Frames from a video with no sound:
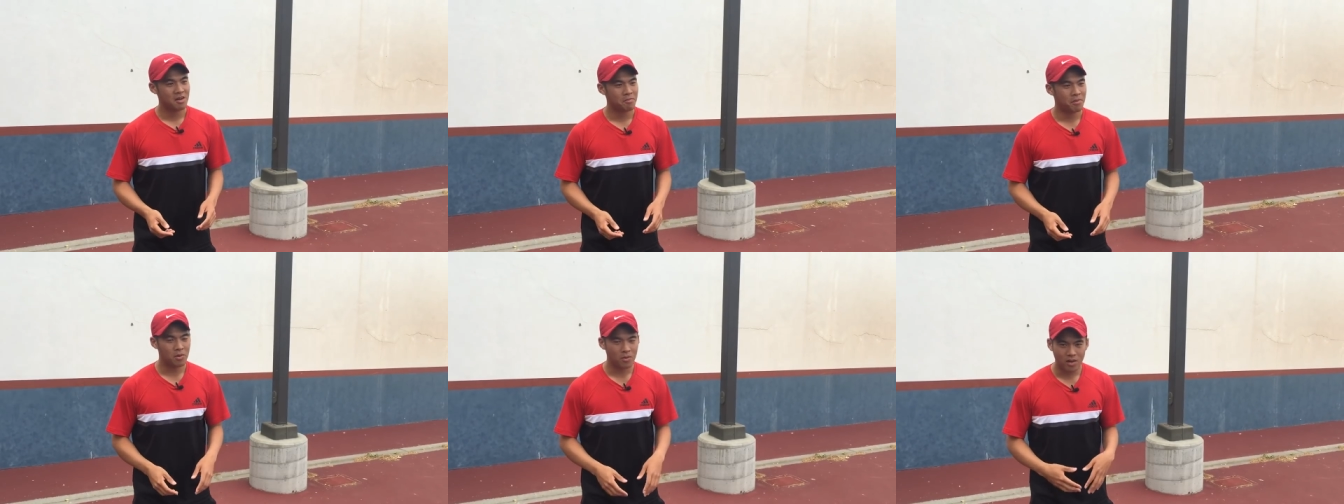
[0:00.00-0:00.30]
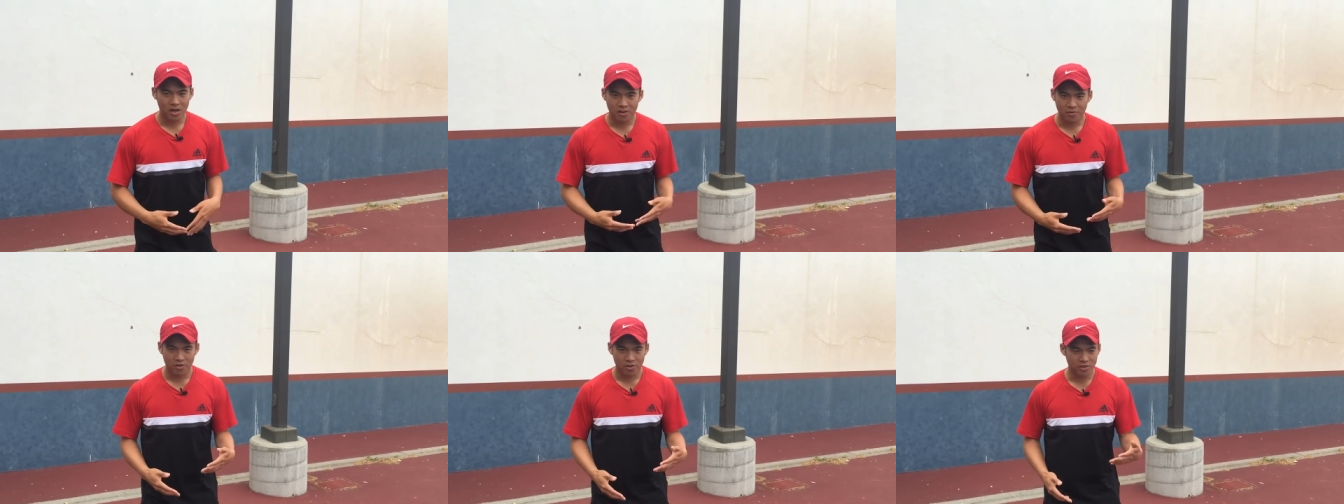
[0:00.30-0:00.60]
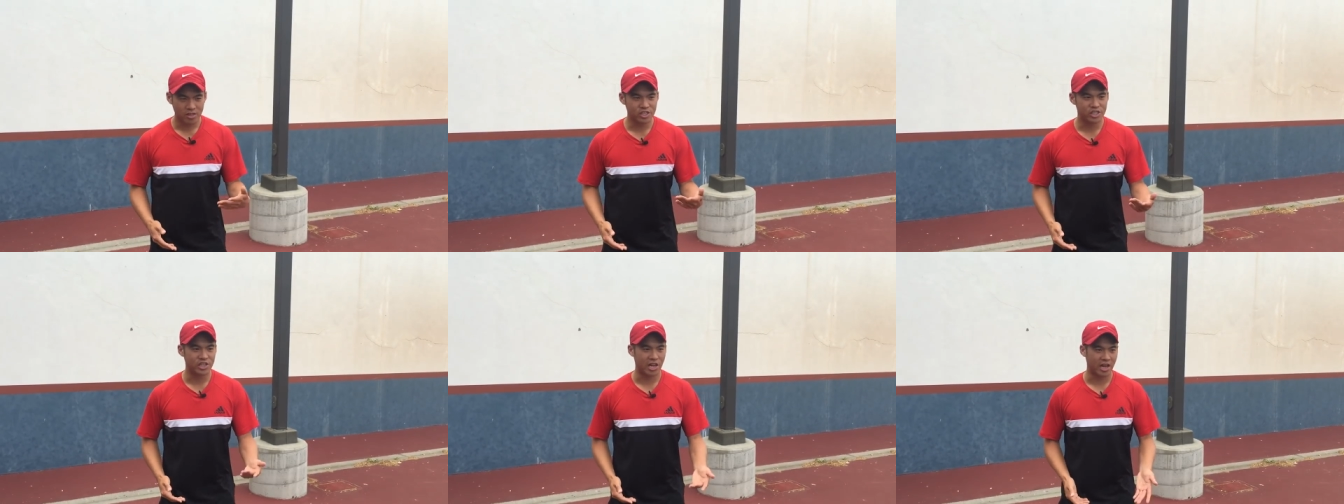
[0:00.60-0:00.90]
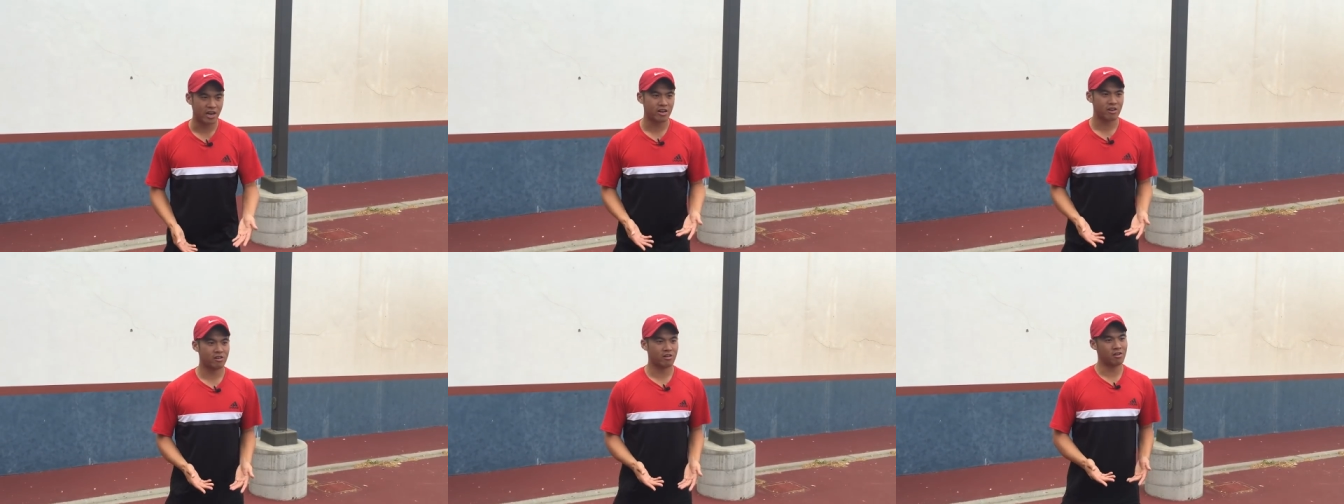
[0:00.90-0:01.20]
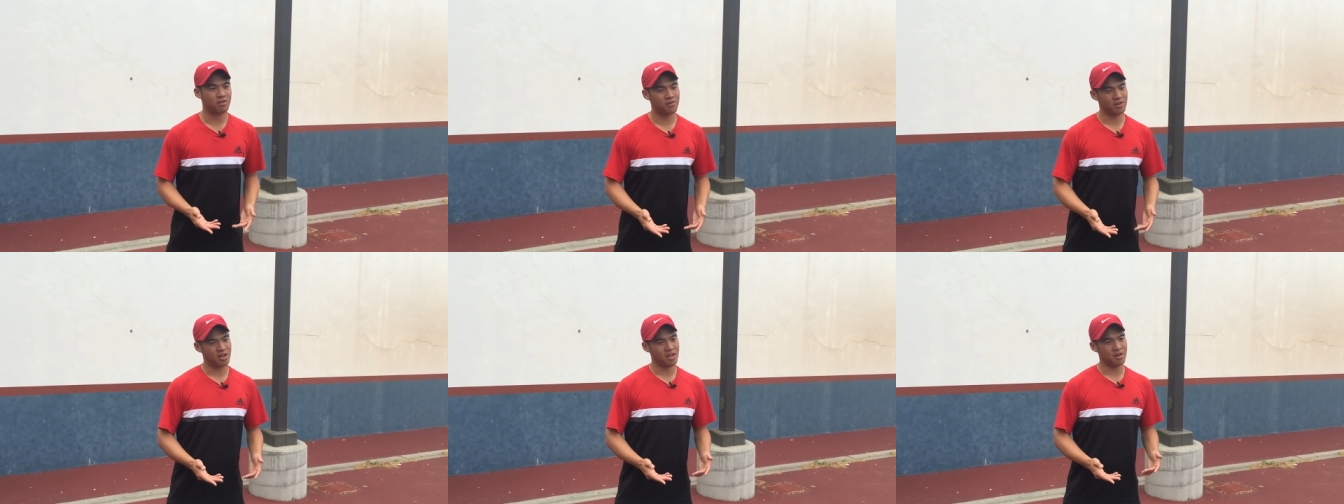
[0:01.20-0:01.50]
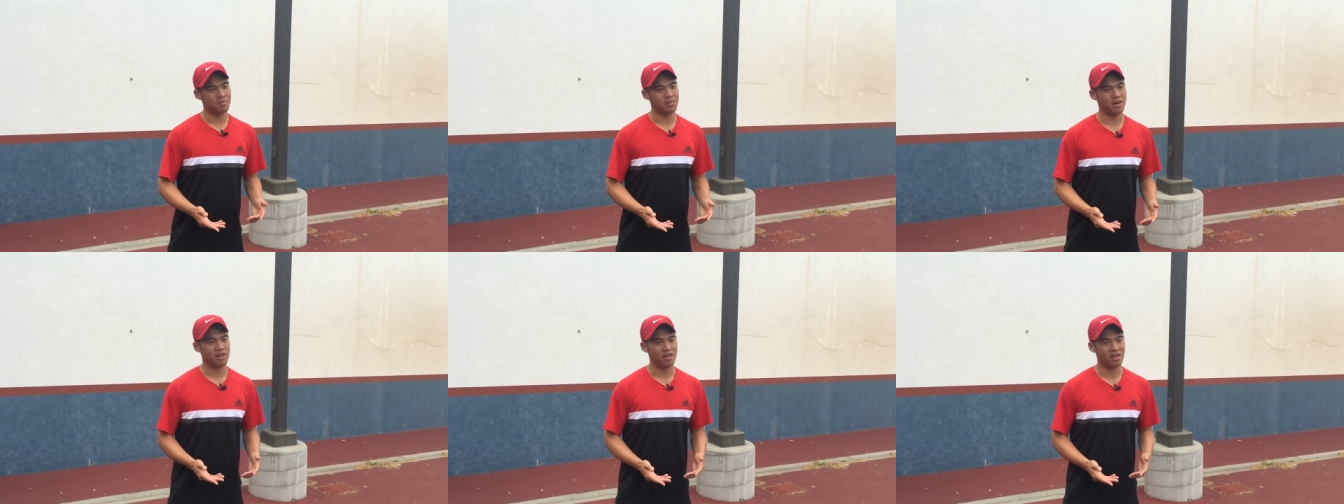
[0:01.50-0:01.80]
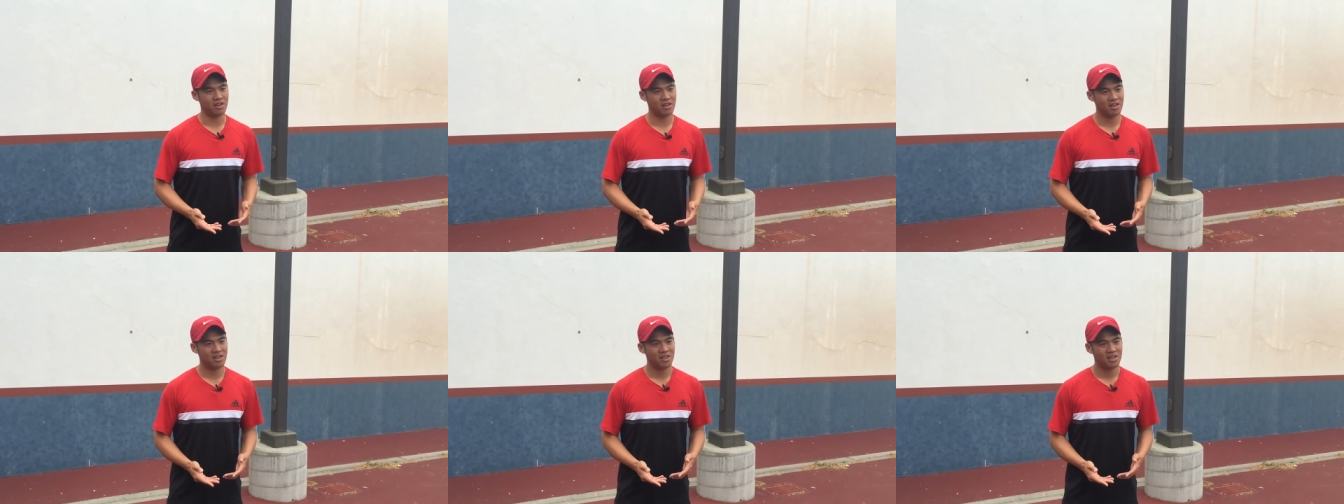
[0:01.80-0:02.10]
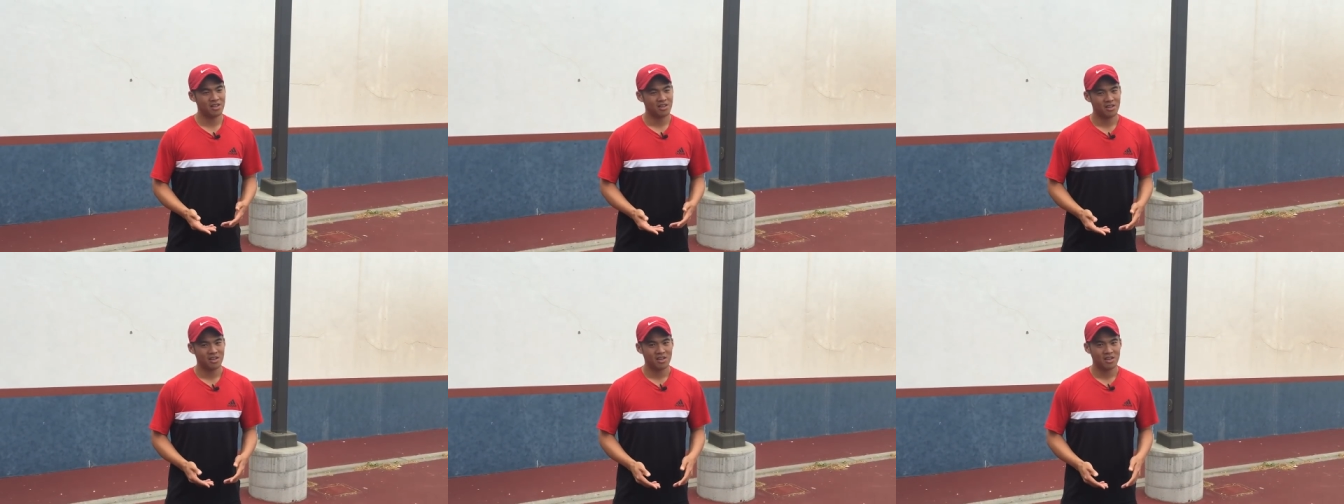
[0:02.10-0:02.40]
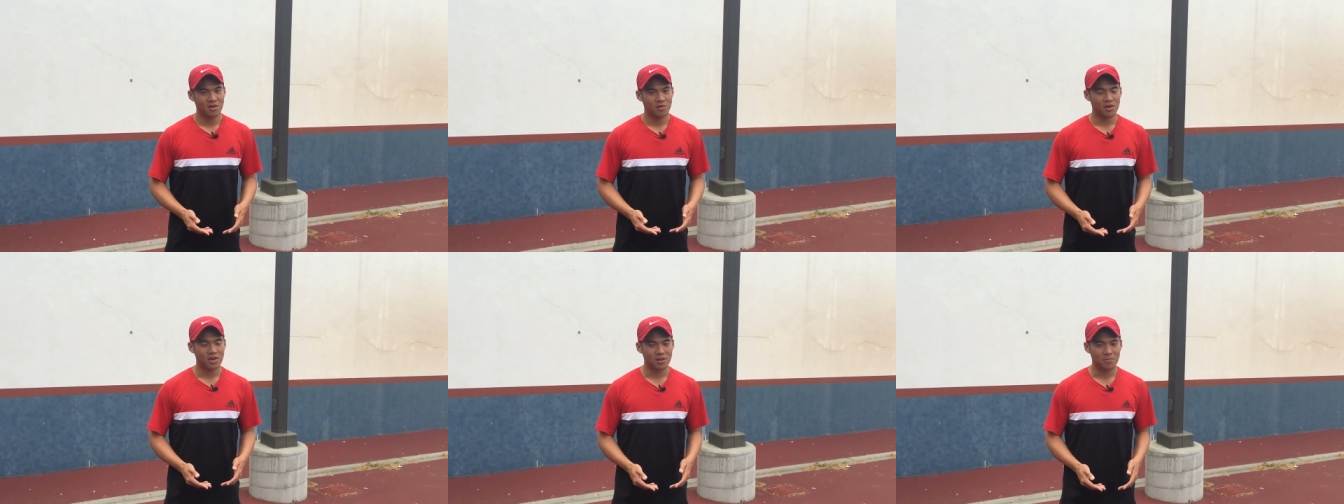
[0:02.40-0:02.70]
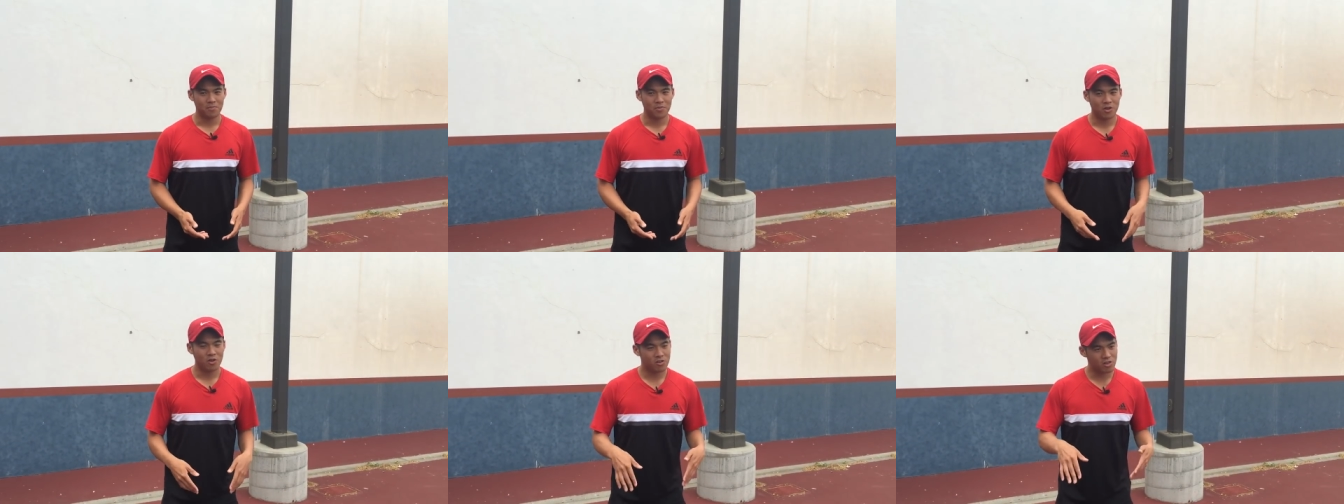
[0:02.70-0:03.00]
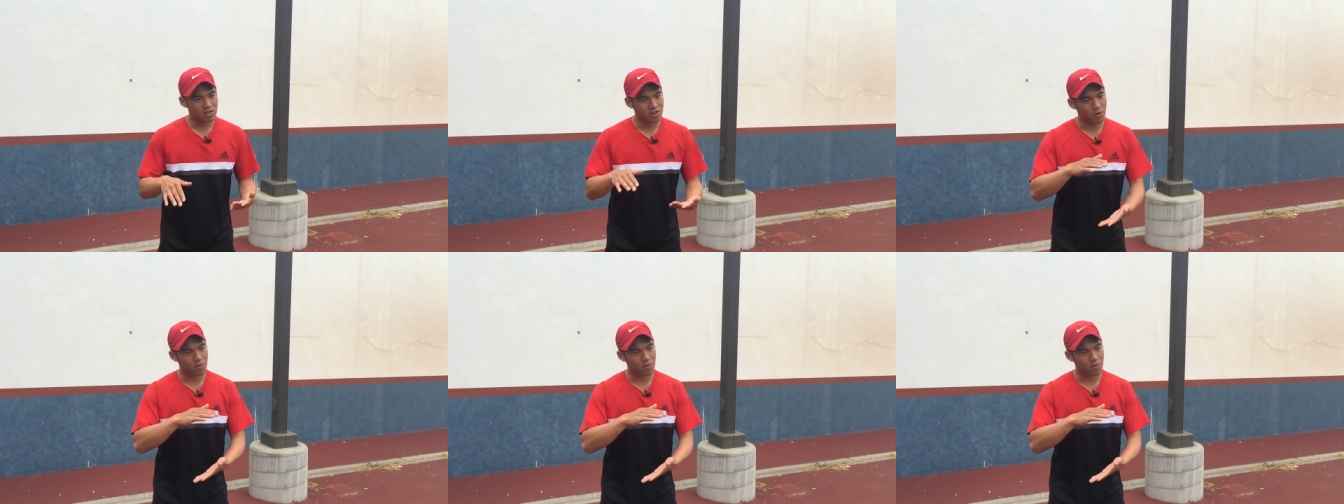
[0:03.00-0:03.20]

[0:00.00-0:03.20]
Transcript: But what if you're the janitor of a company? Well, you're the